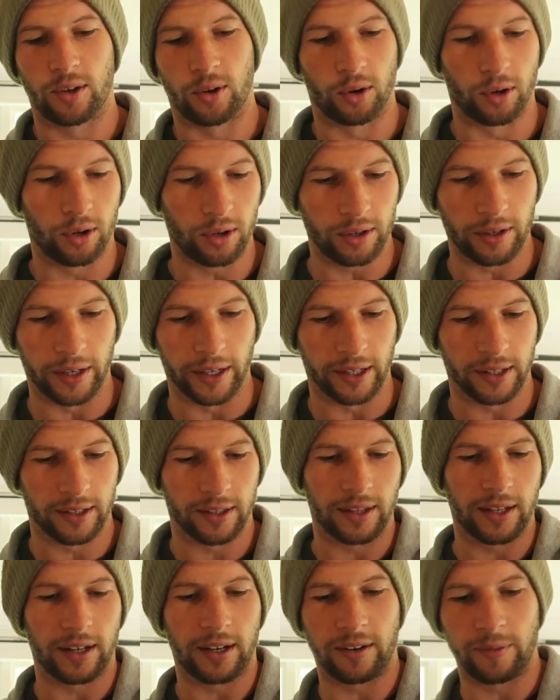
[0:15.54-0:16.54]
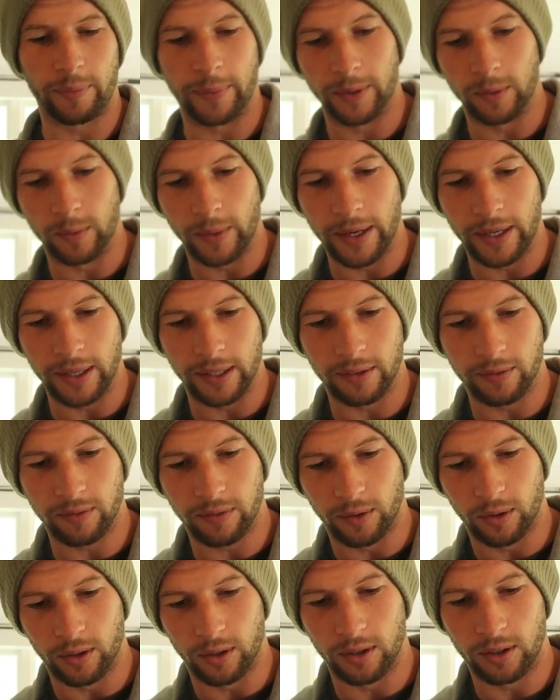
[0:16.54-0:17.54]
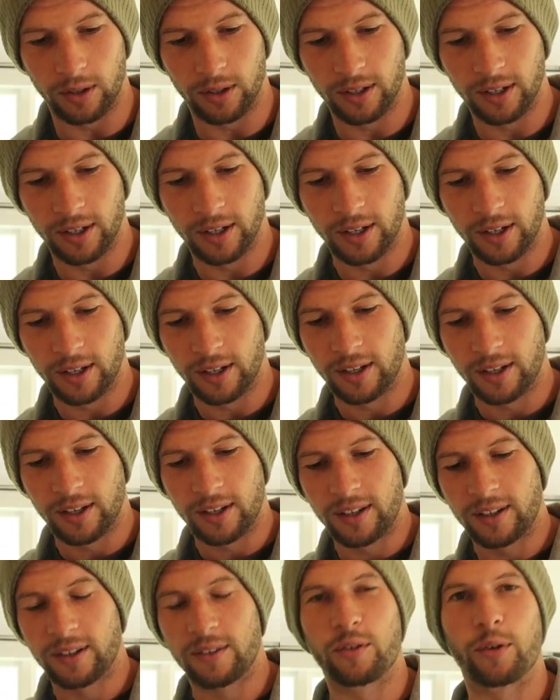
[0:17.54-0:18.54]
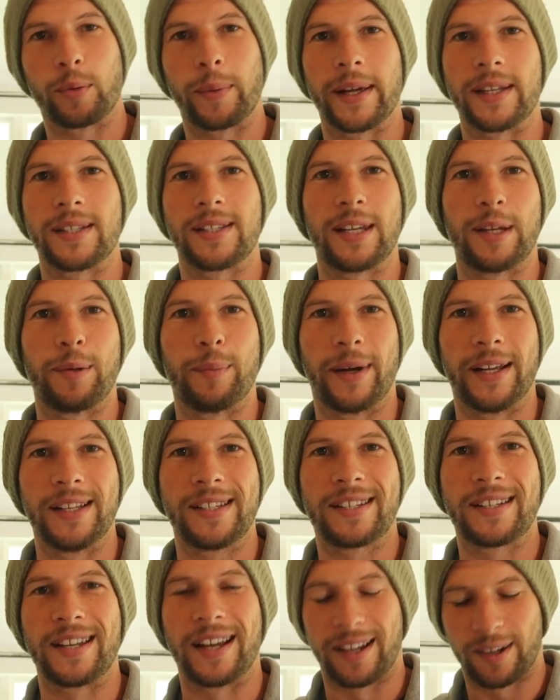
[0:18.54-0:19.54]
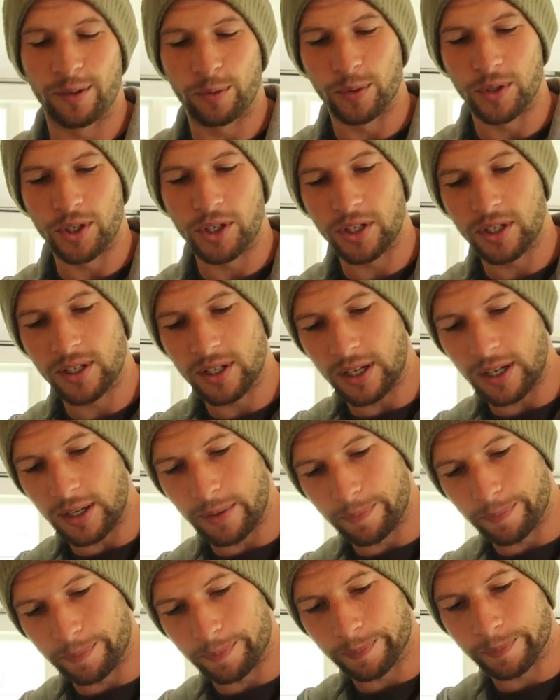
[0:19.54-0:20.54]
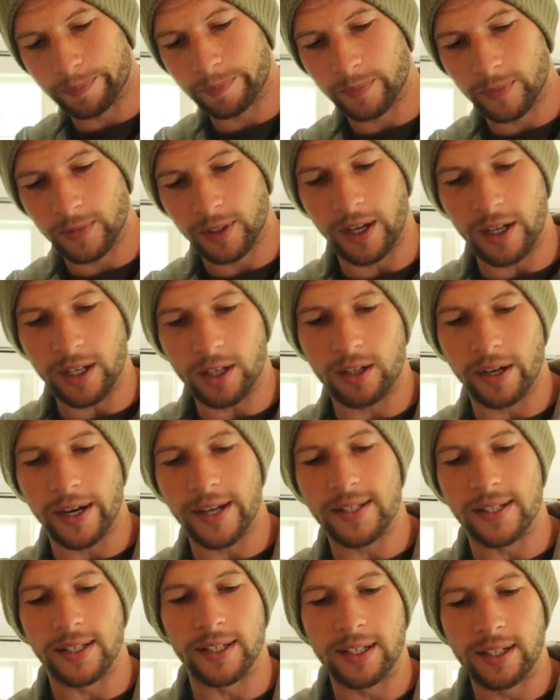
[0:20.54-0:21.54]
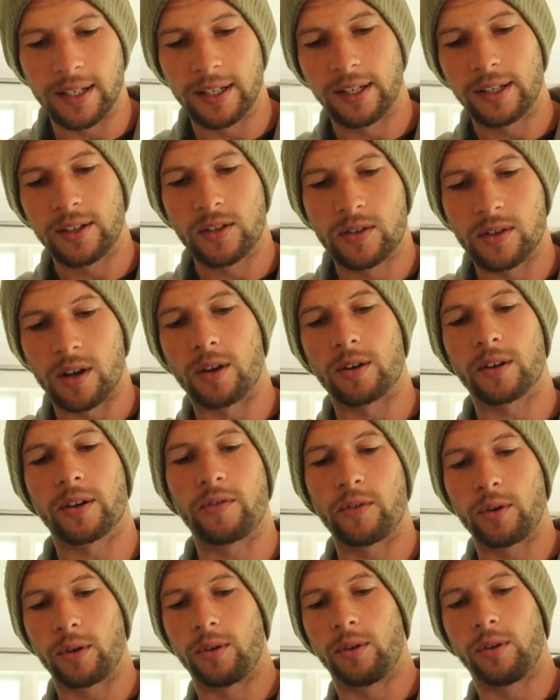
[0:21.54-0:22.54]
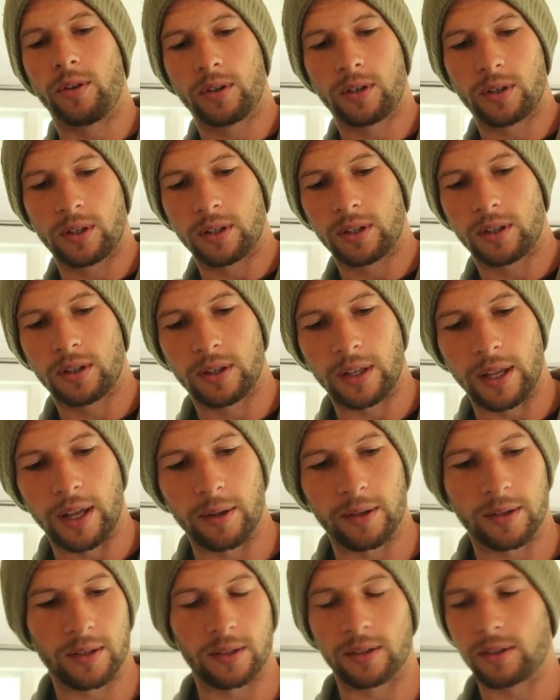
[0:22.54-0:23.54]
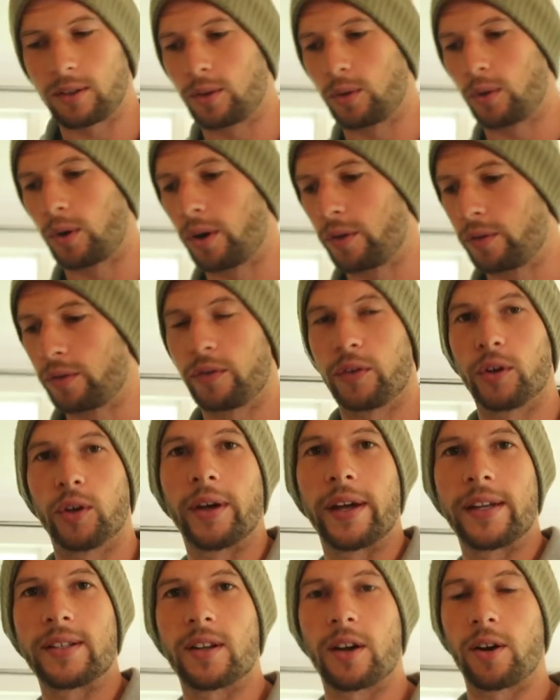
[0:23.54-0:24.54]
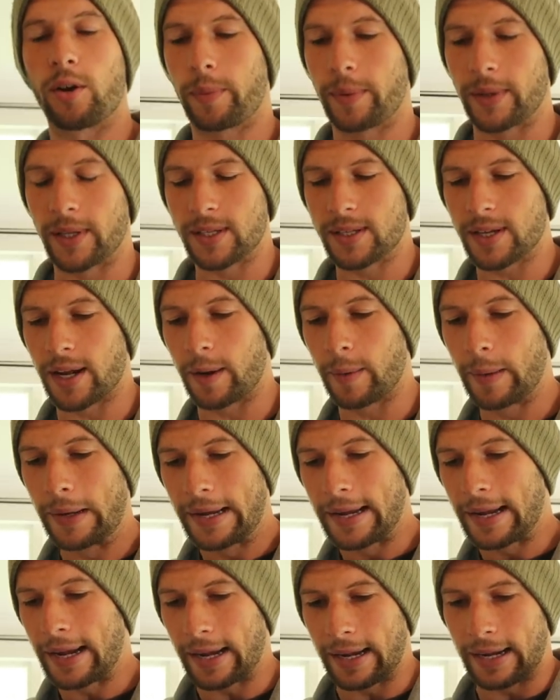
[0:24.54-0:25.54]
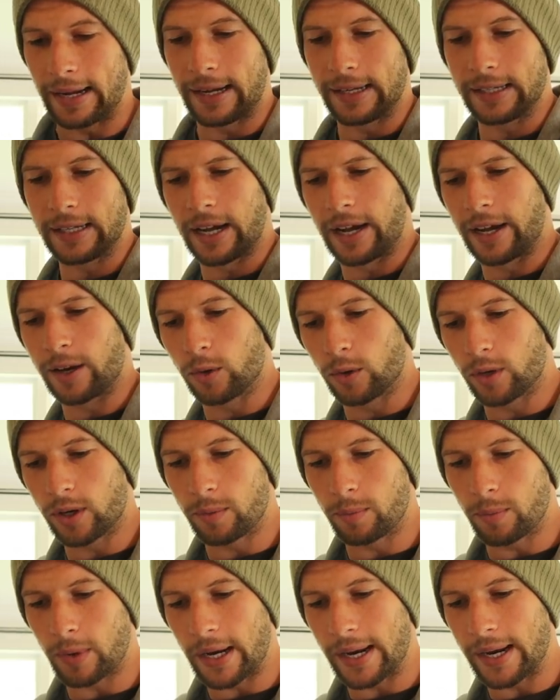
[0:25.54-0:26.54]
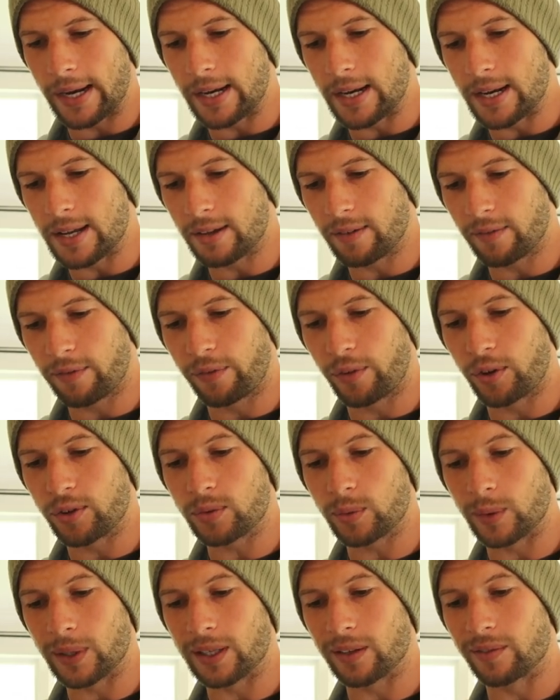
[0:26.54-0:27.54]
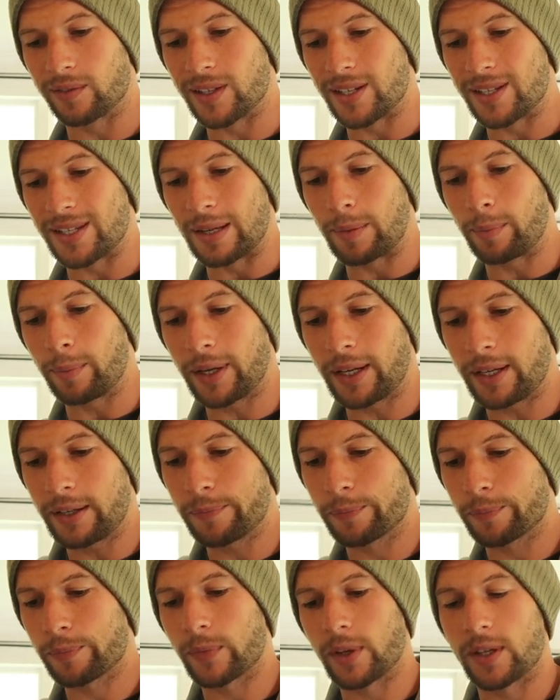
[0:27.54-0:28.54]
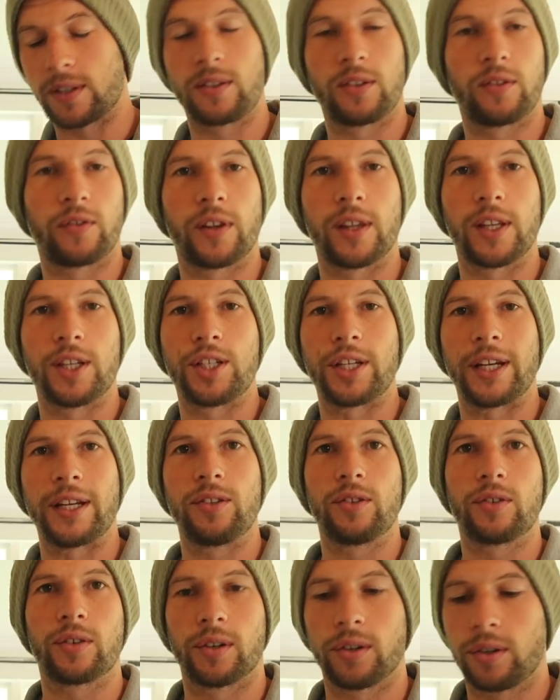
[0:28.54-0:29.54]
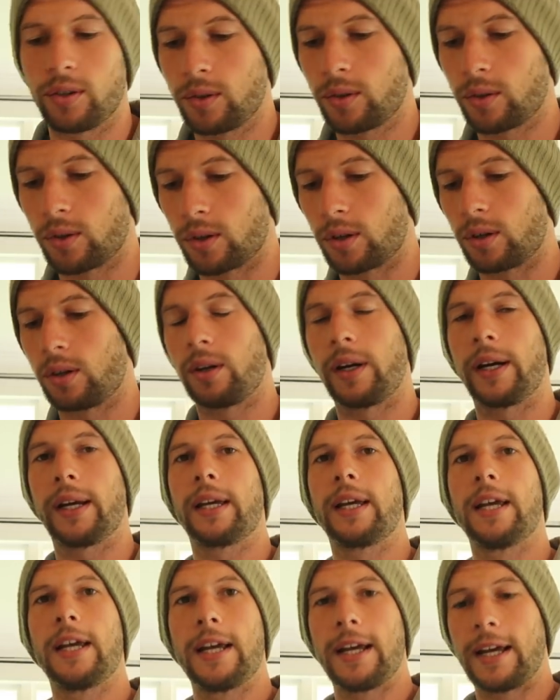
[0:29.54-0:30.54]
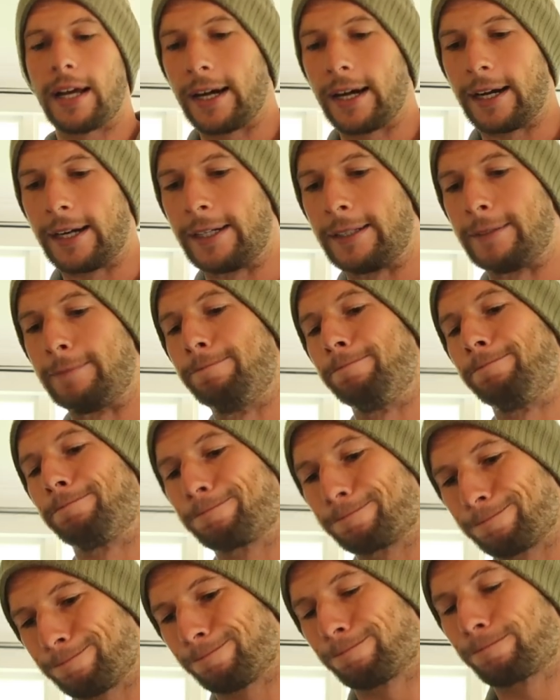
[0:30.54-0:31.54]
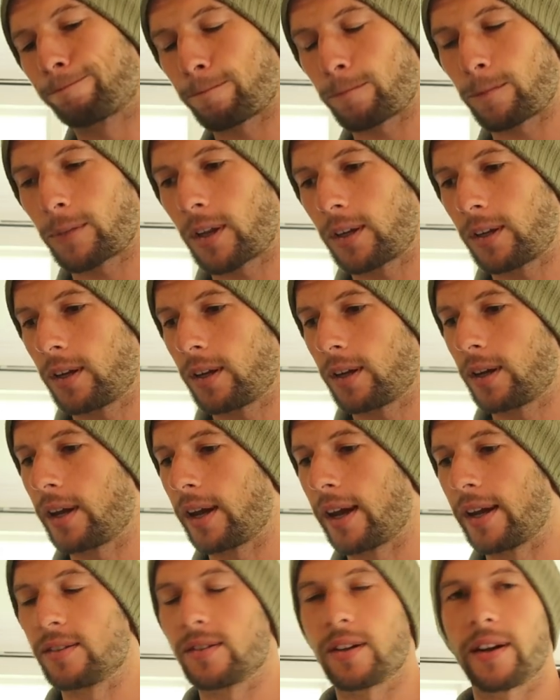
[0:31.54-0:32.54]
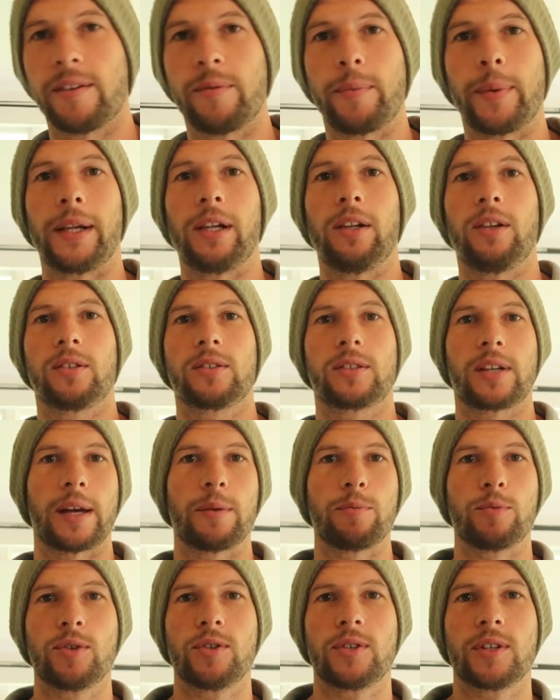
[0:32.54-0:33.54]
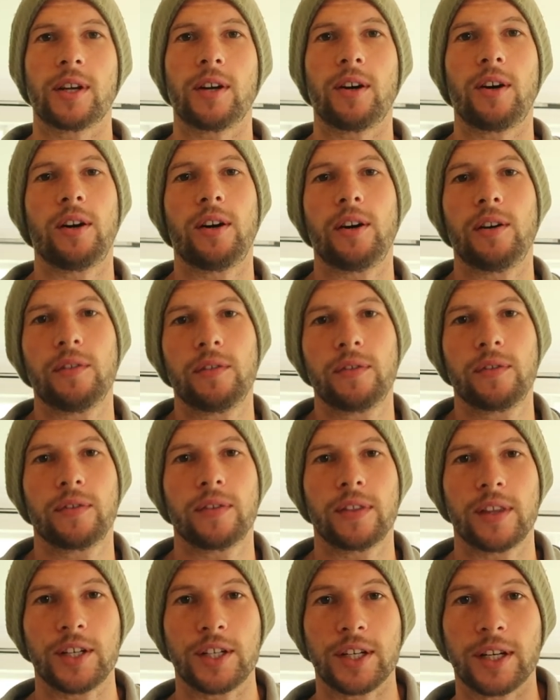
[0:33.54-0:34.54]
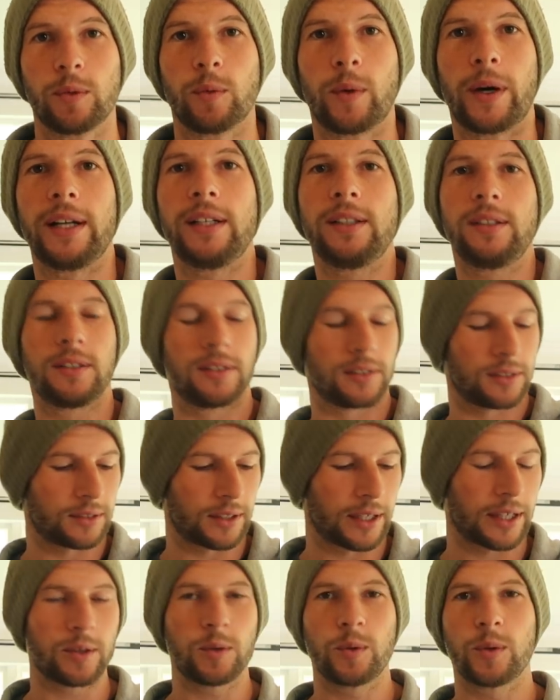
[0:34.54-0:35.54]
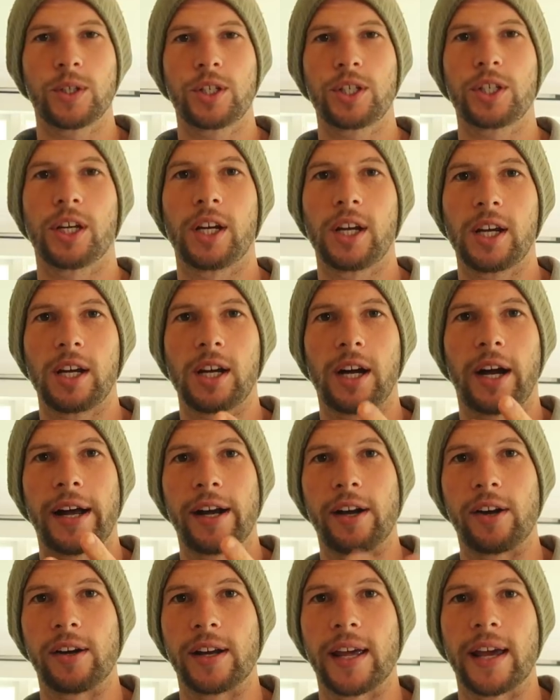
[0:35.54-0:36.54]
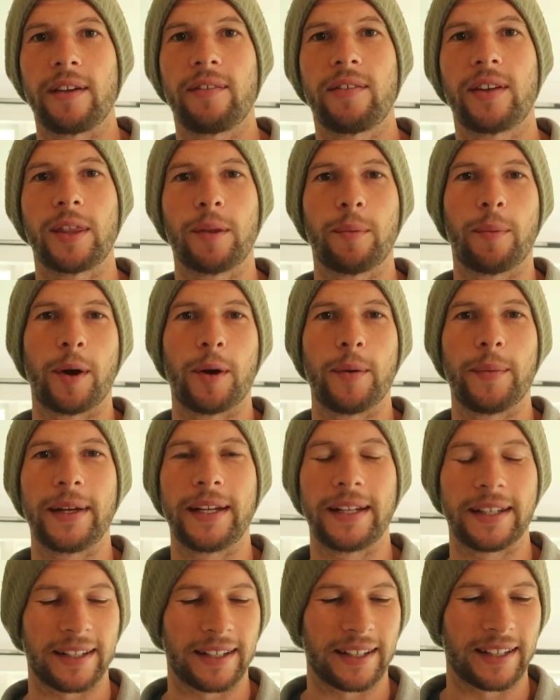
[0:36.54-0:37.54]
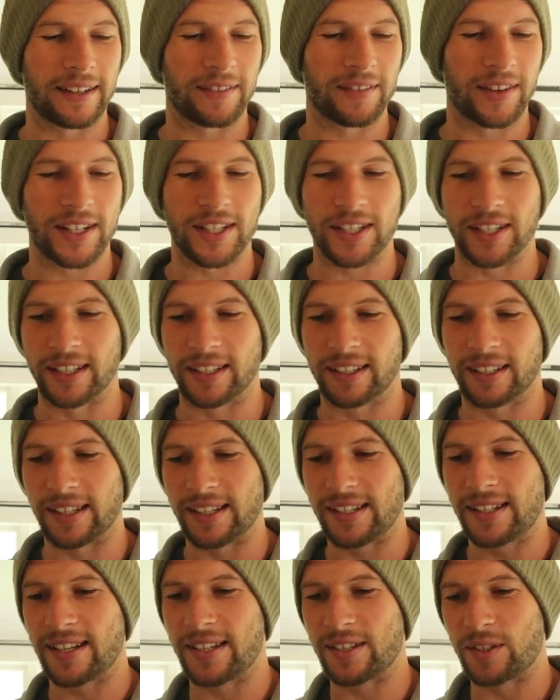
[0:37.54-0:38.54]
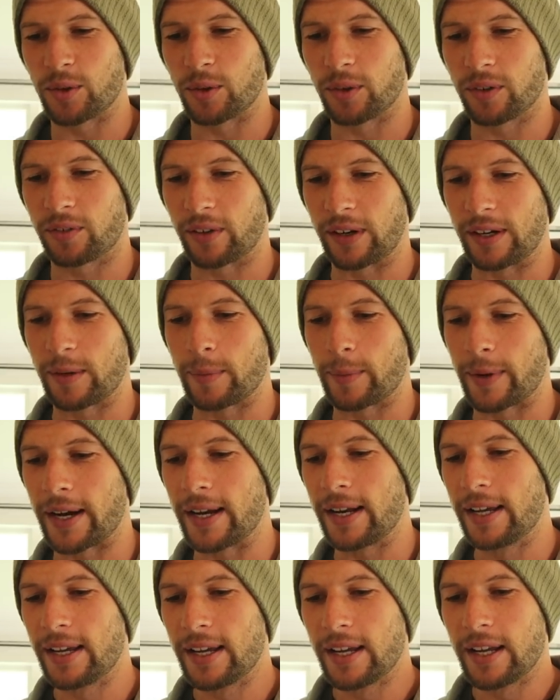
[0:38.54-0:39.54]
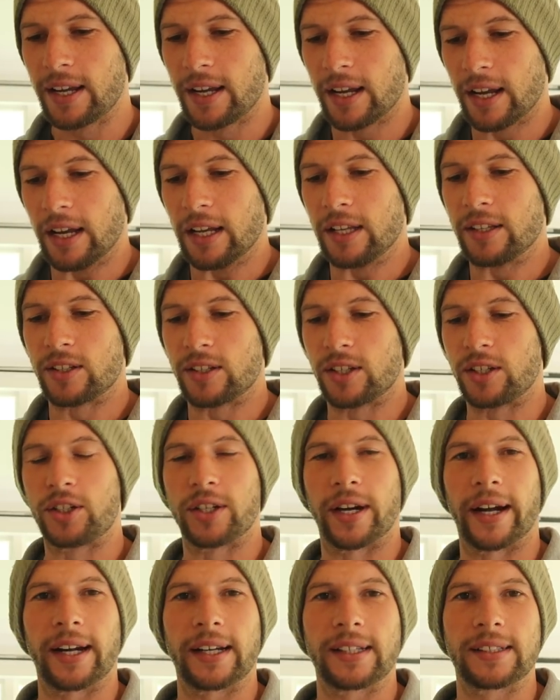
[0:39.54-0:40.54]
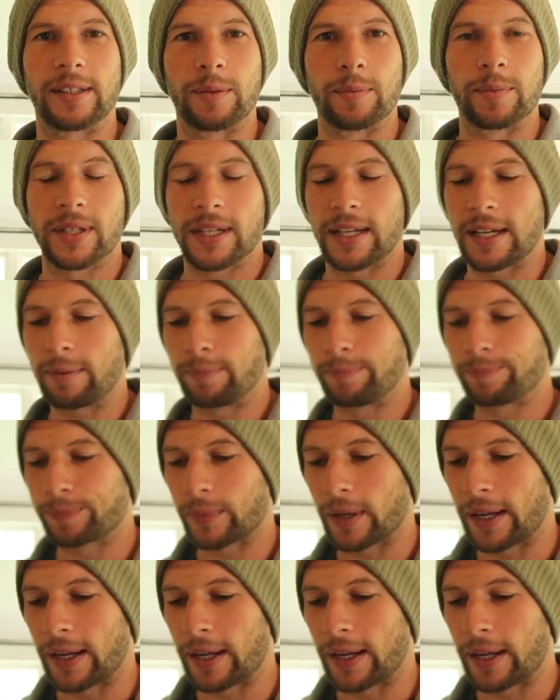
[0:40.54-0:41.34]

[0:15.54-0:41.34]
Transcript: Oura Ring that I've been waiting for about 10 months now, which is kind of crazy. So I'll give you that little overview as I open these up. Yeah, I ordered mine first week of December. This is for the Gen 2 Oura Ring. As I've been a long time user of the Gen 1 ring, which I don't have at the moment. I've actually lent it to a friend of mine to track some sleep.